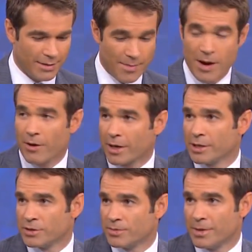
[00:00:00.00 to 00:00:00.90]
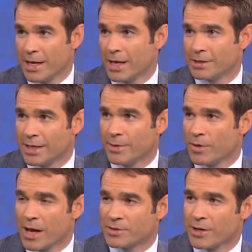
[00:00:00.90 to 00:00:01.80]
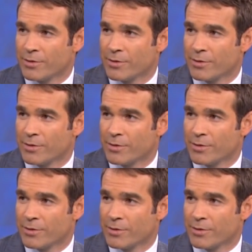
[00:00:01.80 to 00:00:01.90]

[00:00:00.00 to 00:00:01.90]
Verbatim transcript: Americans, the NSA and perhaps